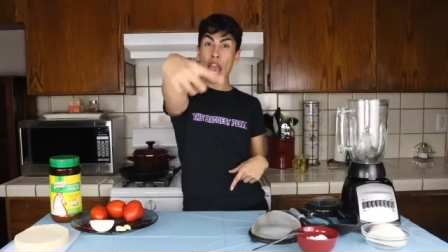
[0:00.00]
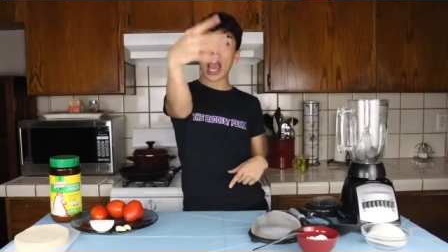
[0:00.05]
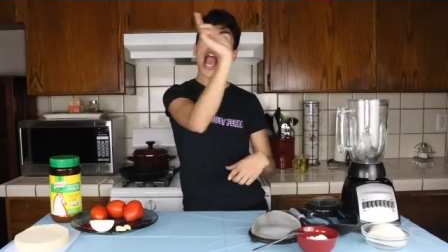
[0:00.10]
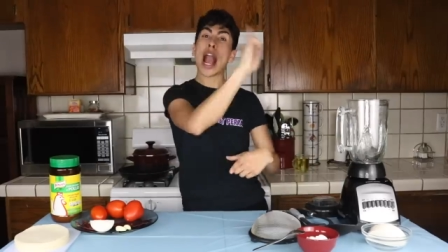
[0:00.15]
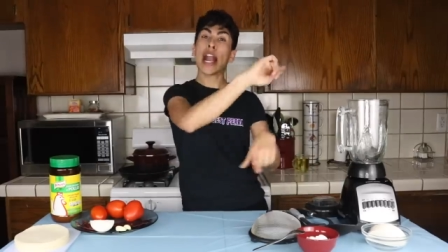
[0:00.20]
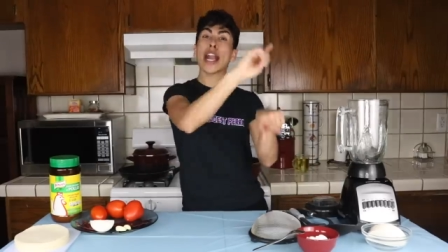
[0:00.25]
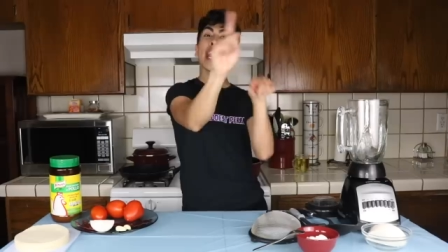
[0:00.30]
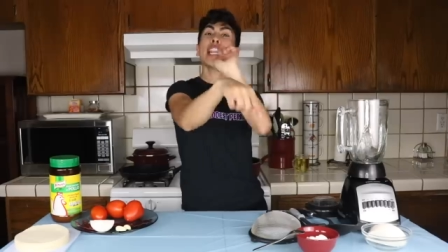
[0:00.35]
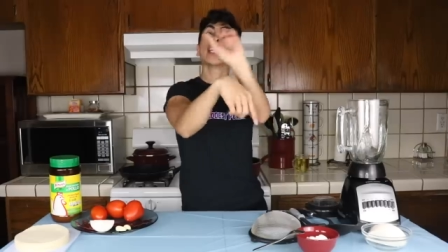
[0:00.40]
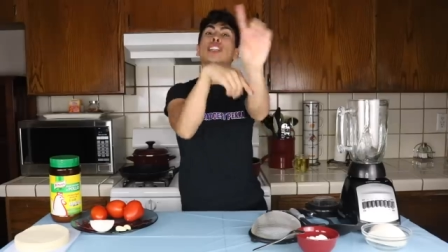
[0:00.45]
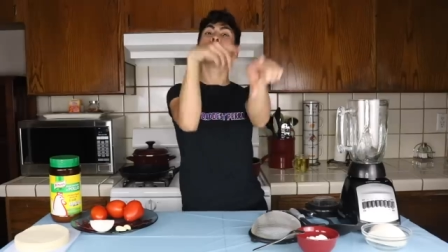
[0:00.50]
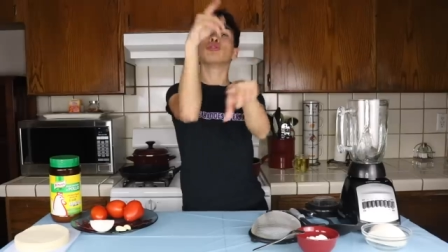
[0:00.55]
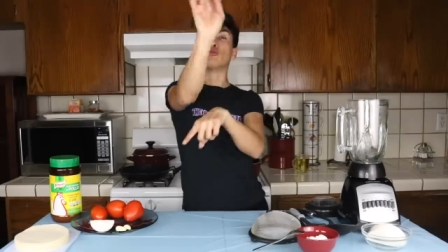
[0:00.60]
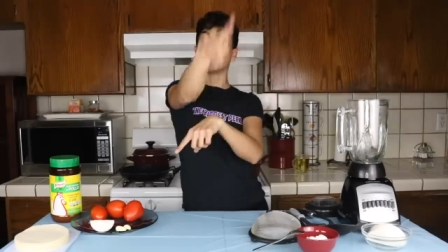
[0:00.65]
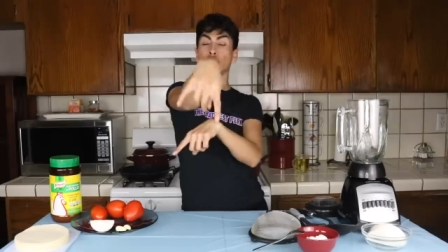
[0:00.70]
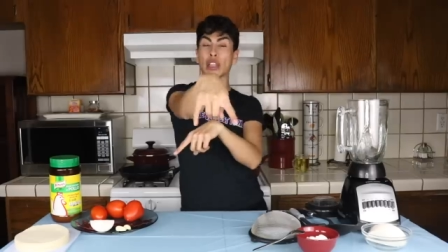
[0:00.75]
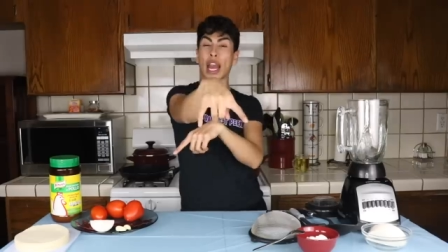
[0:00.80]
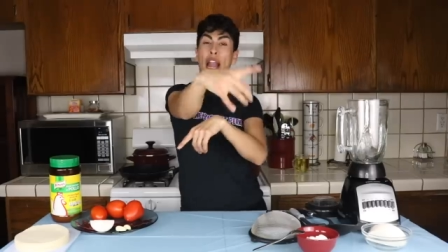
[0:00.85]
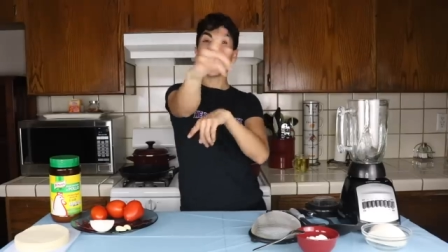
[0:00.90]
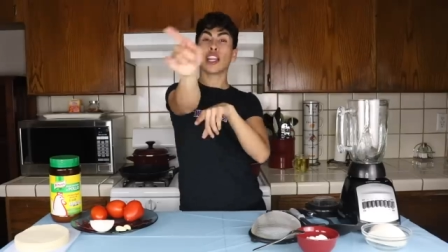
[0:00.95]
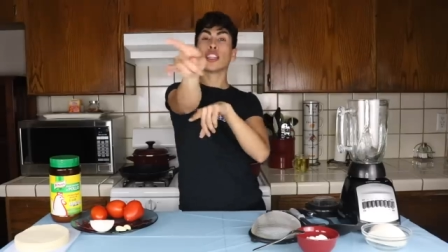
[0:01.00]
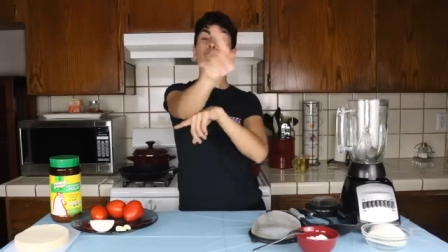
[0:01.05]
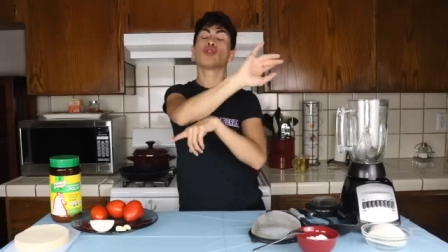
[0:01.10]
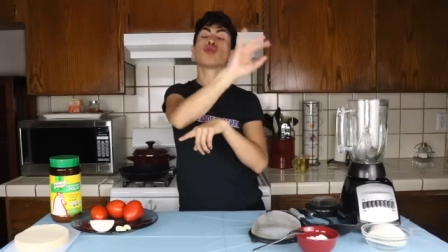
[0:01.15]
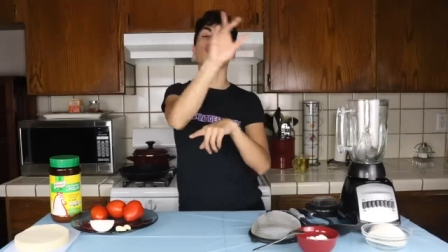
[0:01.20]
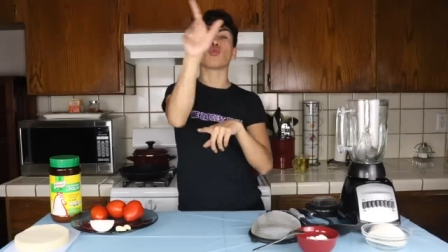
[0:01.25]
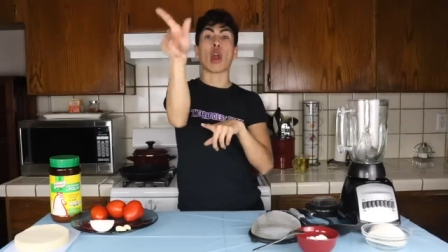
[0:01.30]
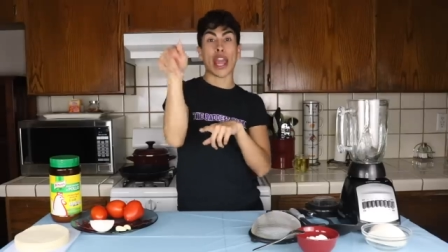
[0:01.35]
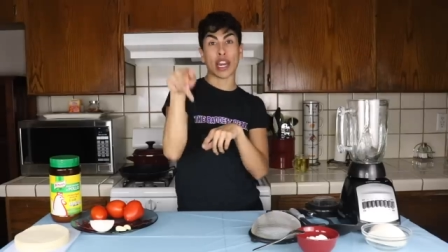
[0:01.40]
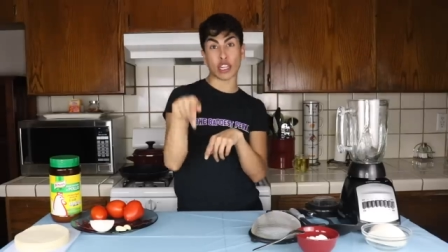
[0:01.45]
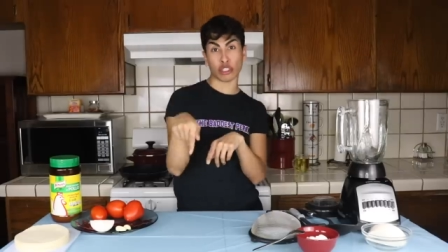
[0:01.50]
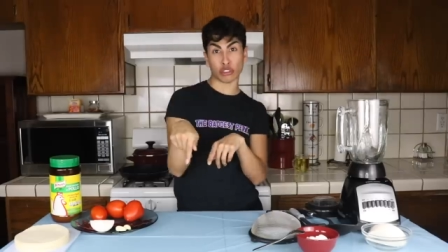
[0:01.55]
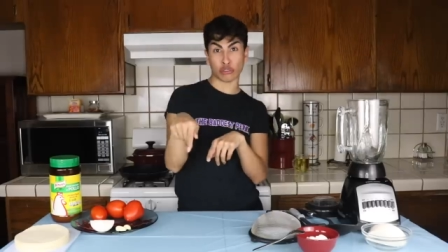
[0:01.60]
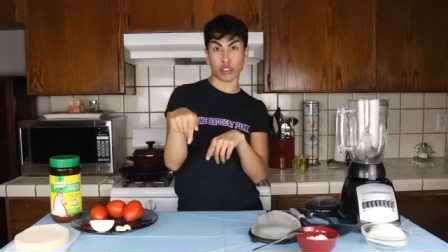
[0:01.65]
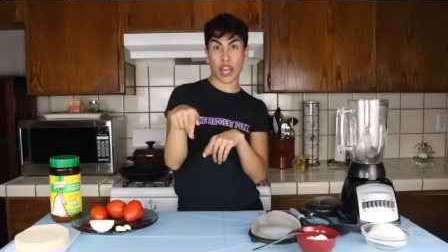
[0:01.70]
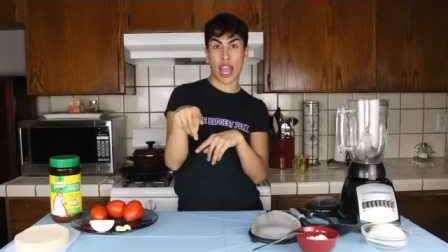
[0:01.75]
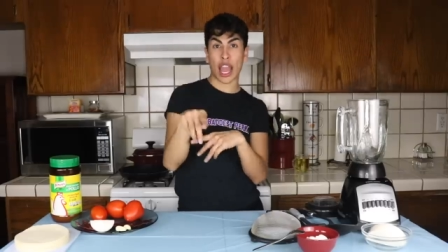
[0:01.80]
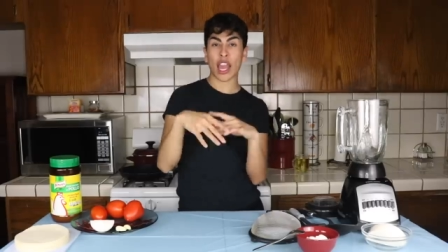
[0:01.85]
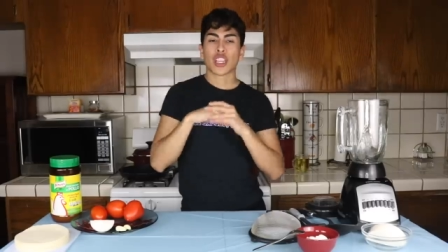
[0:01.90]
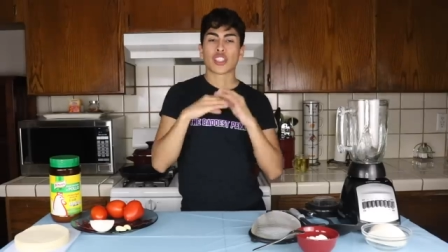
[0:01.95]
I'm gonna do that. I'm gonna try to do
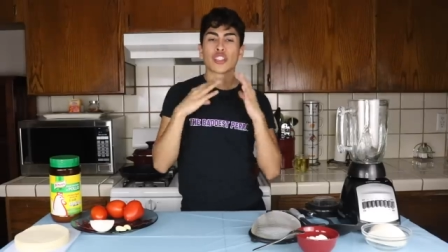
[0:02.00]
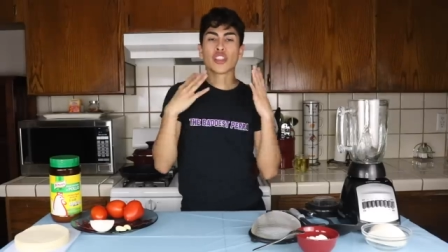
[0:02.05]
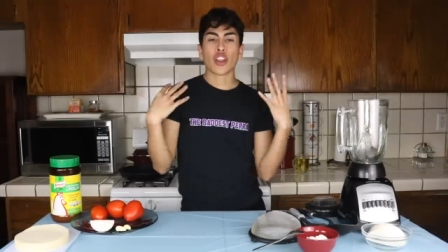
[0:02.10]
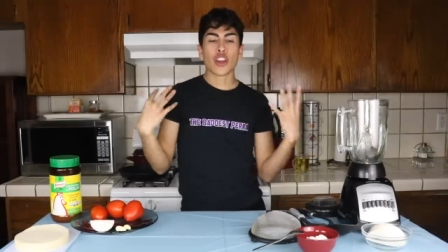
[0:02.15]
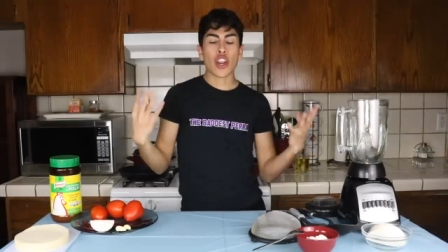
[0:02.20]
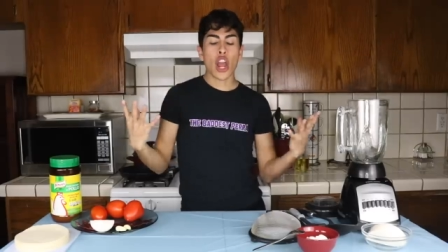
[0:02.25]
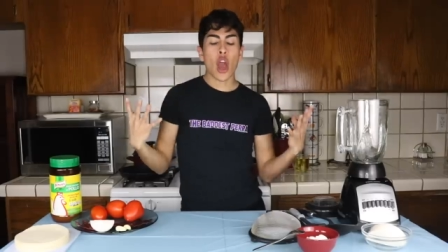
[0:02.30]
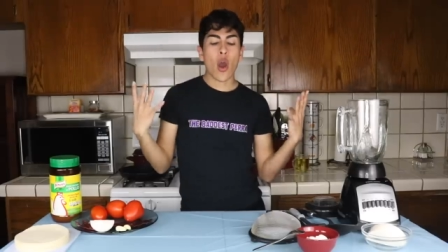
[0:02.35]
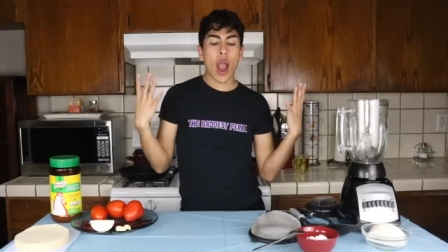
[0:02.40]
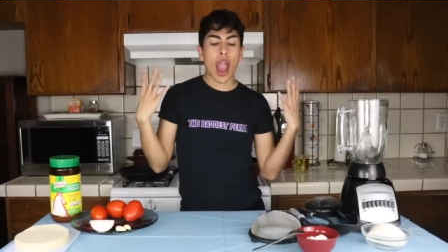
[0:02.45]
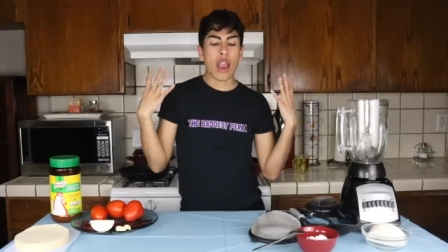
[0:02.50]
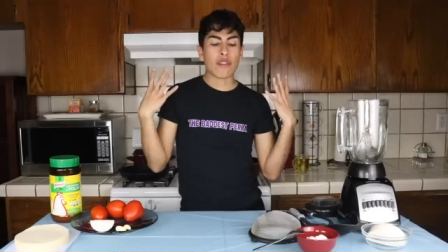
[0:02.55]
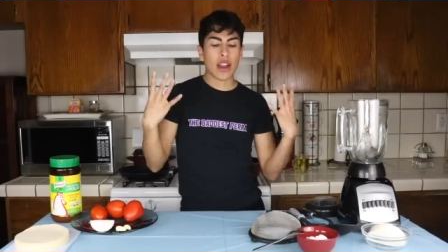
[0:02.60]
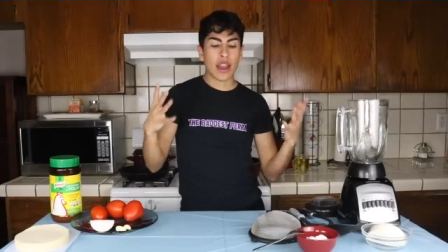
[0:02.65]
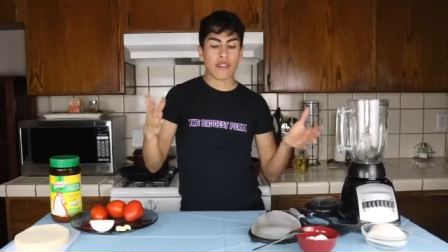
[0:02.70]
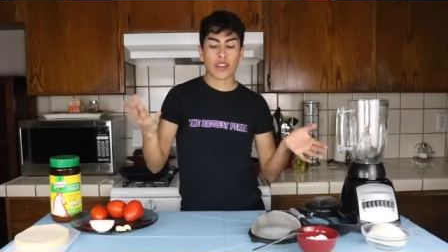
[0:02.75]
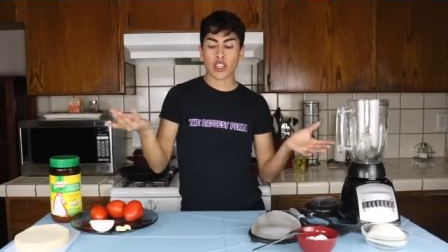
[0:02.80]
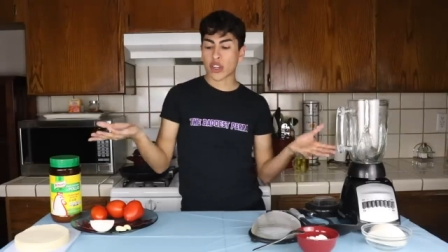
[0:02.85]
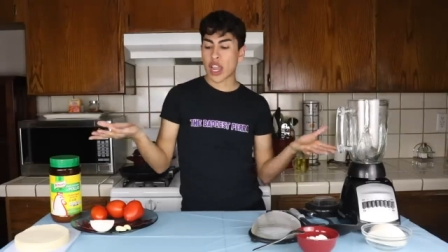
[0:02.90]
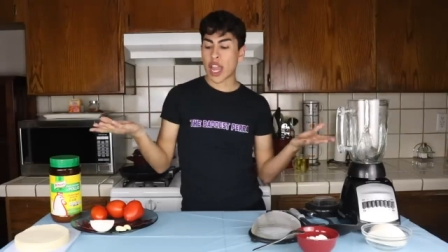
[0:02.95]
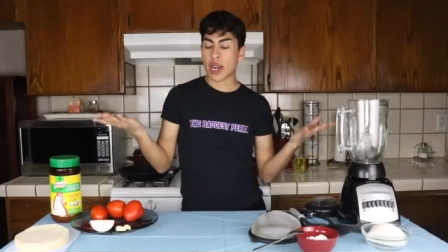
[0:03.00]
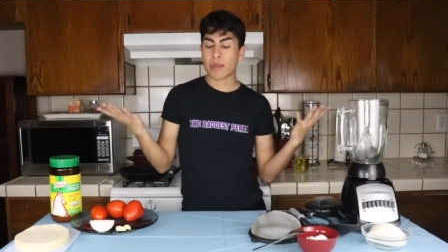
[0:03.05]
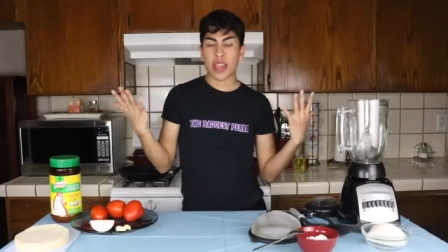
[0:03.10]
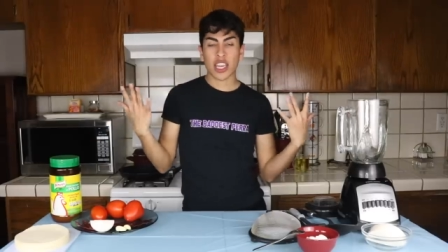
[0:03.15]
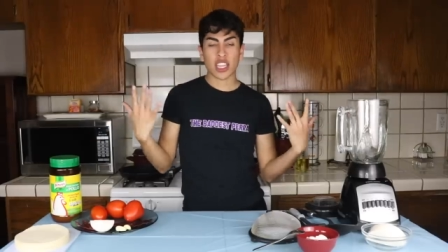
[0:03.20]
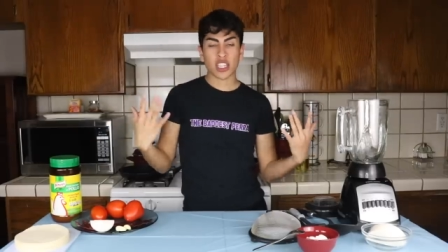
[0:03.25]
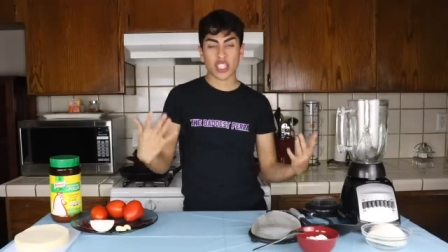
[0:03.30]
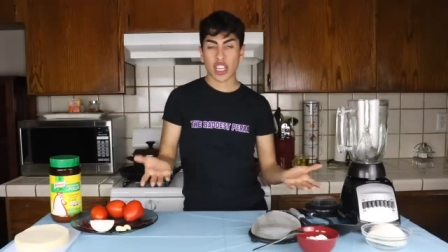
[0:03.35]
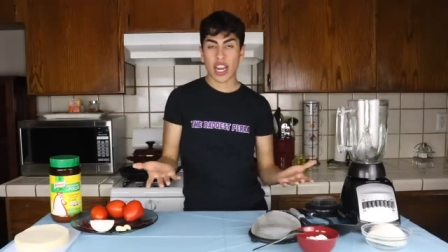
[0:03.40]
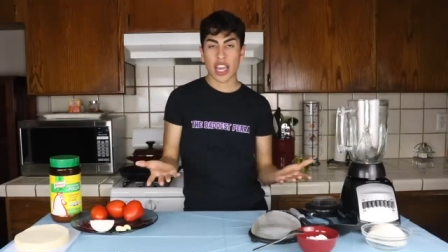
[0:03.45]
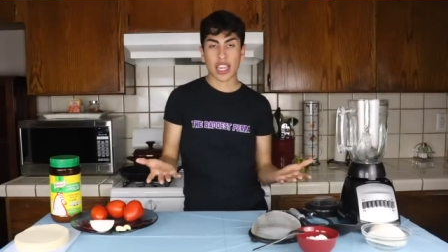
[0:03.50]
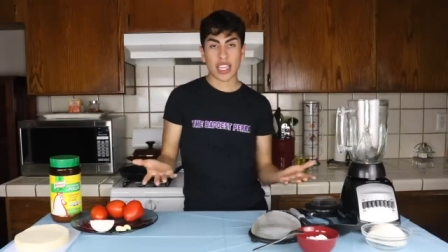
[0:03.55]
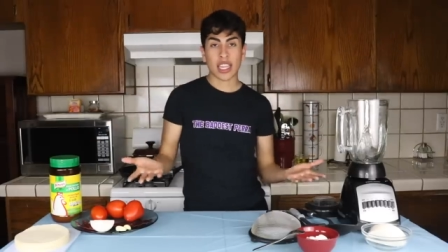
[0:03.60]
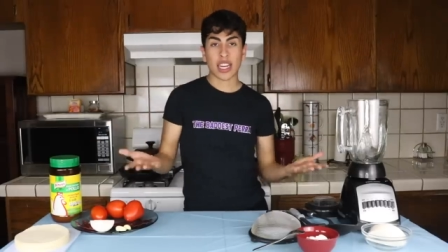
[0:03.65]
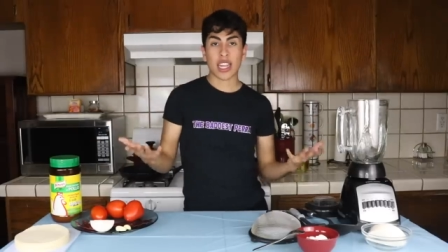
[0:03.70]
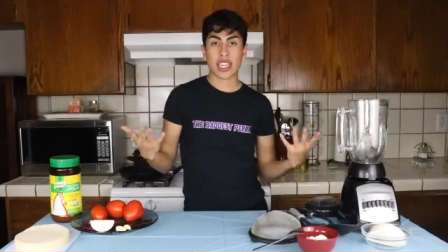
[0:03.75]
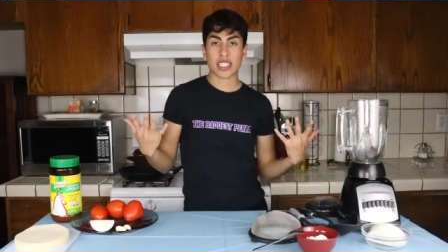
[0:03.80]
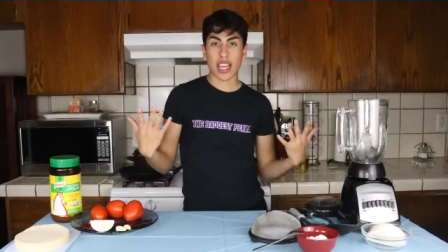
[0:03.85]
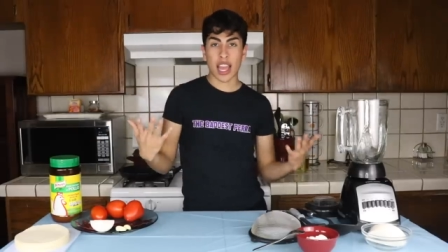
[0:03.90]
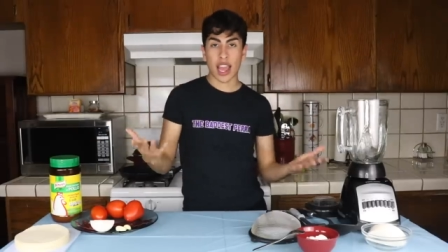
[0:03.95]
that. So no, I've never tried making
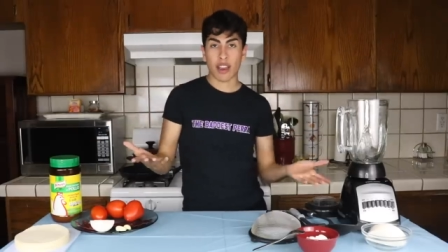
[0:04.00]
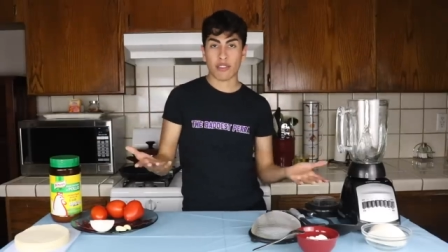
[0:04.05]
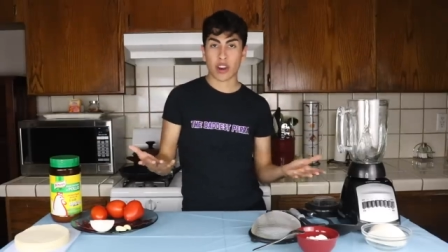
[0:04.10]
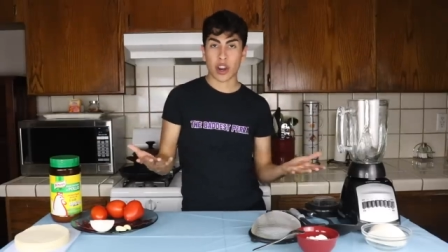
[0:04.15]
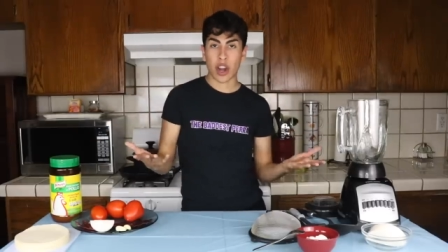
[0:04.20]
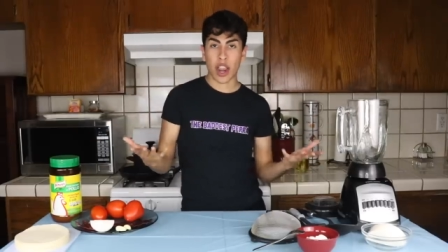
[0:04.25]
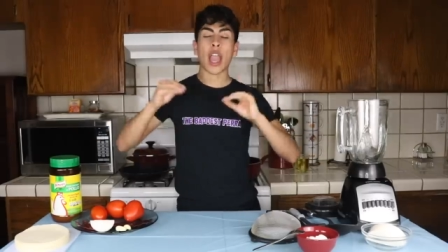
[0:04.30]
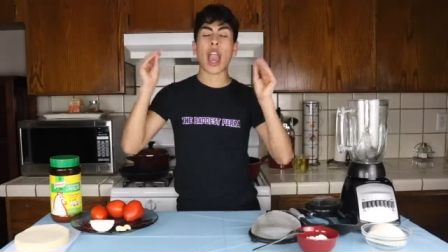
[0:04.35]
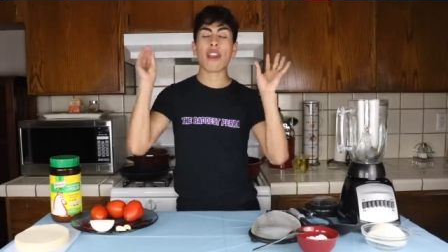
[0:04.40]
chilaquiles ever.